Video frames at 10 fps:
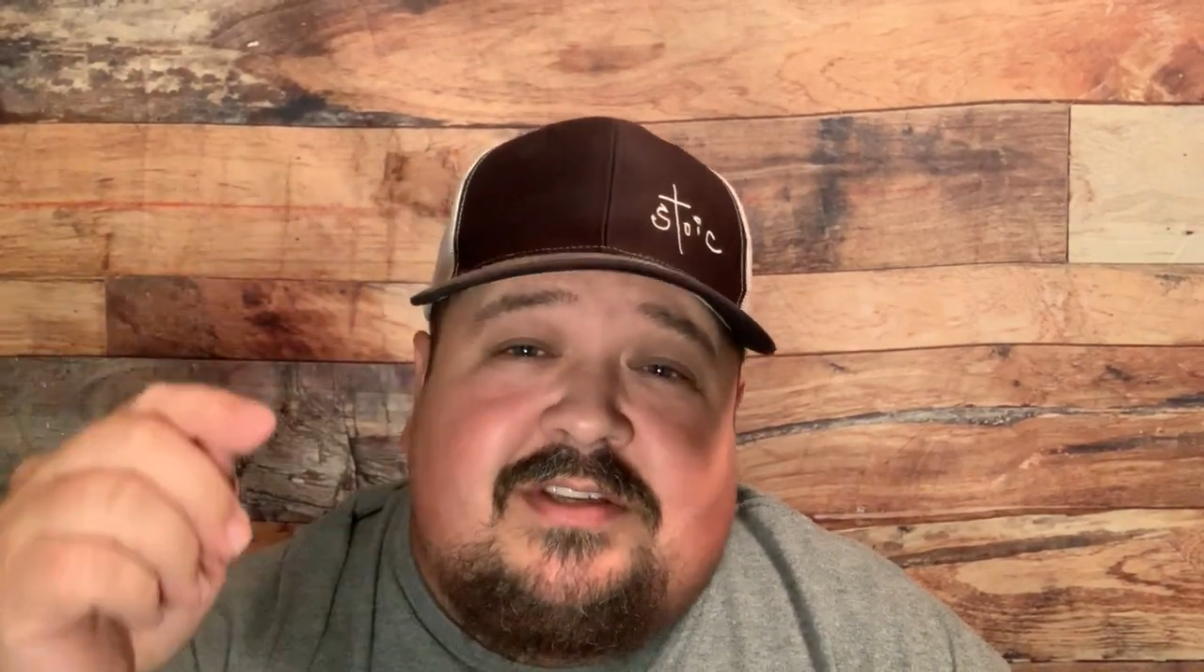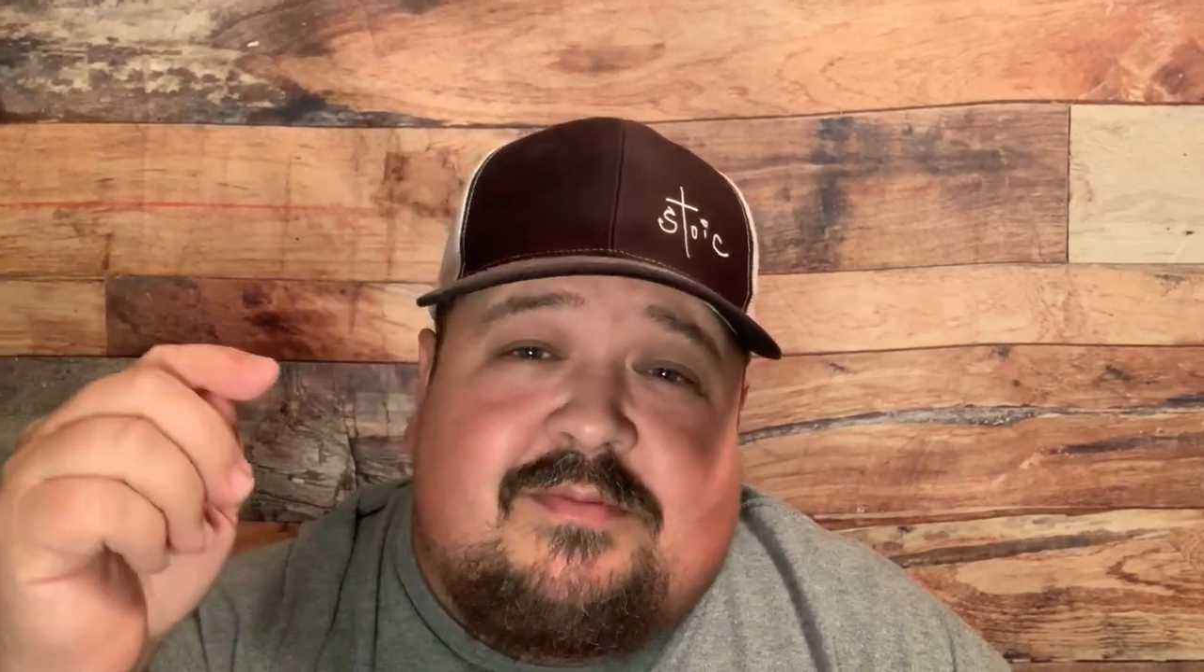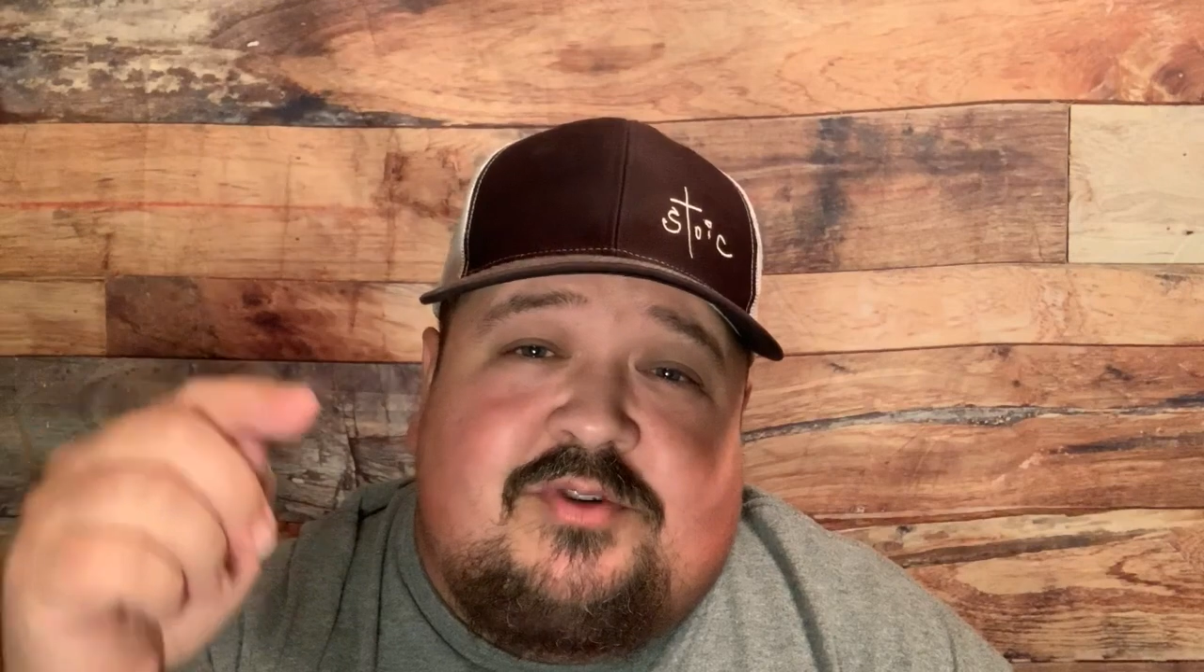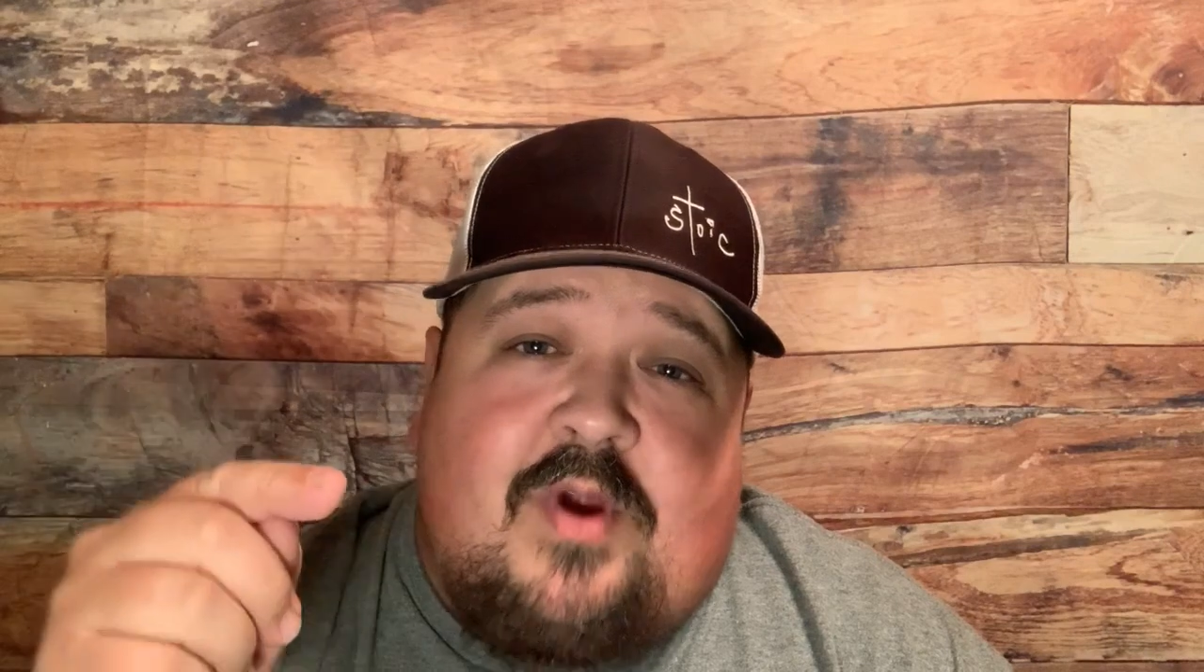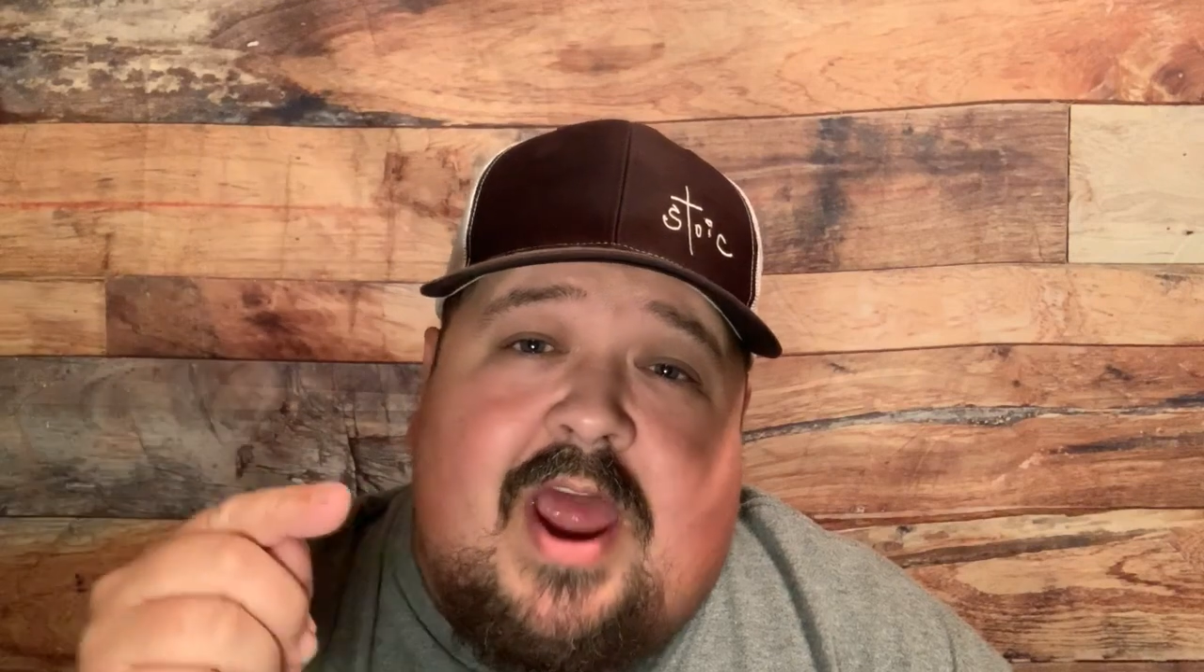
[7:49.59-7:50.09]

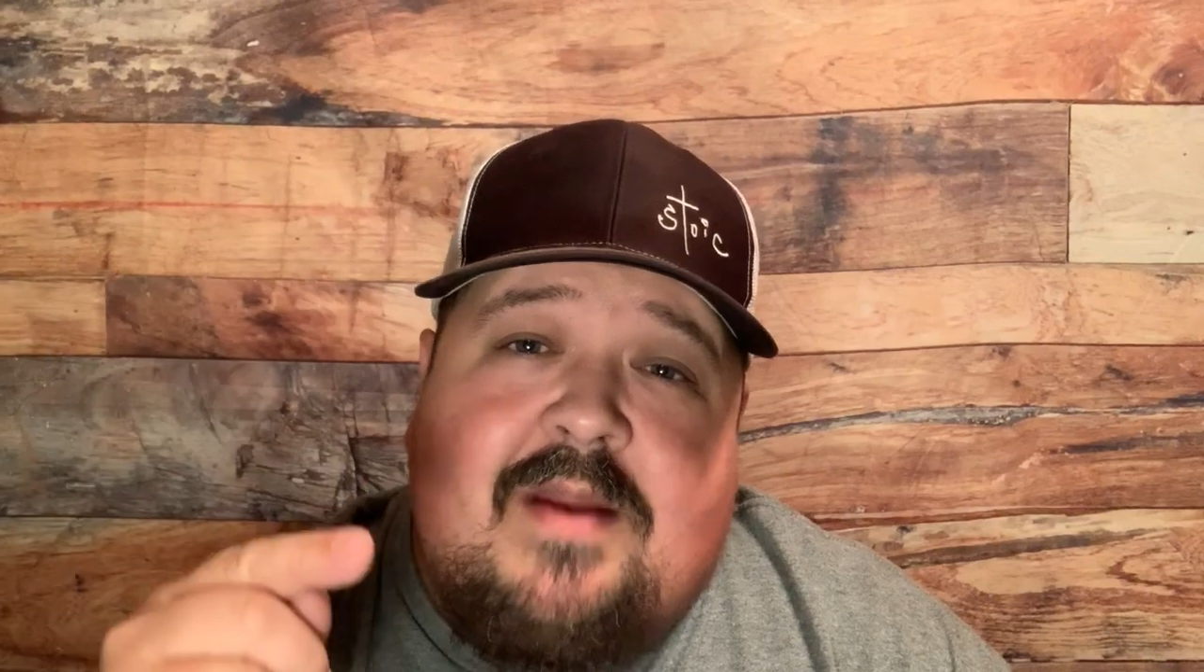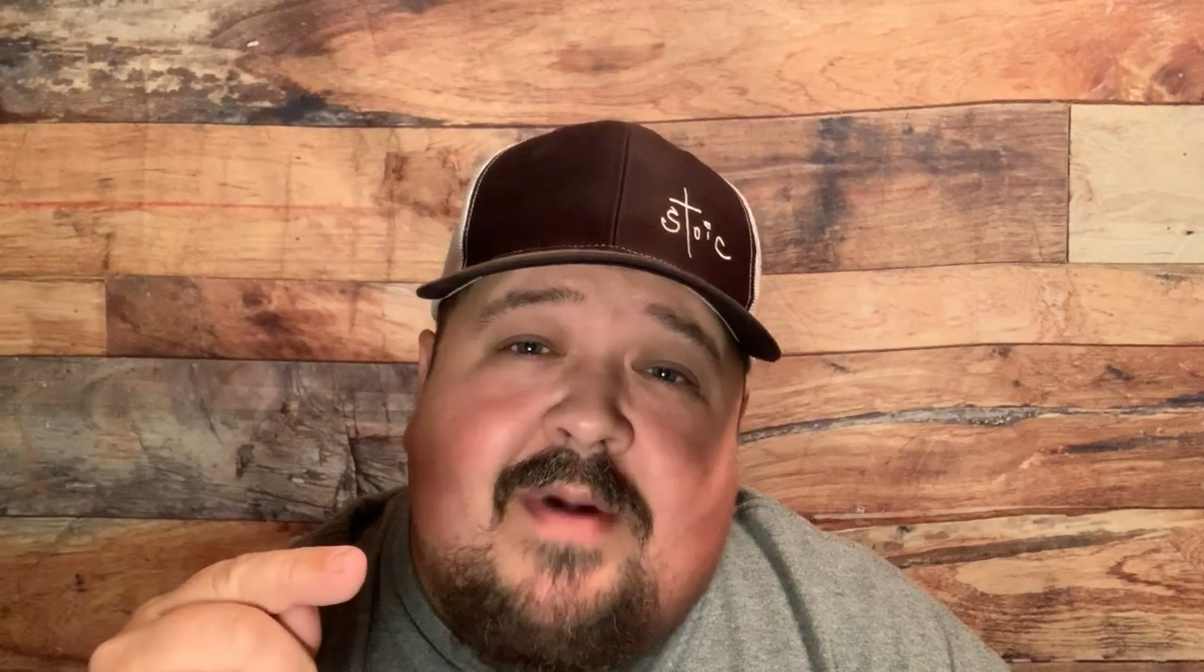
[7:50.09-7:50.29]
subscribed to